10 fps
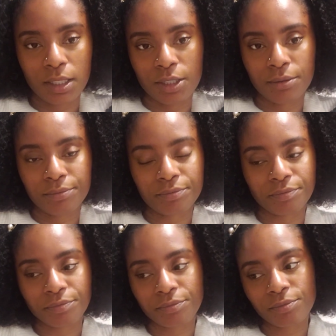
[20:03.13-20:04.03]
Kitchen.
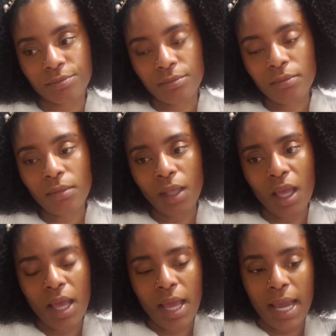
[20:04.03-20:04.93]

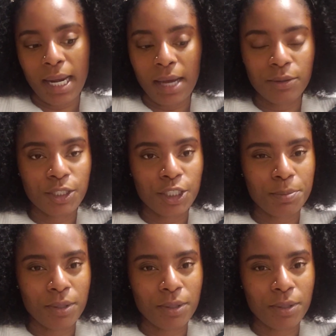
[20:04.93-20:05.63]
And I was just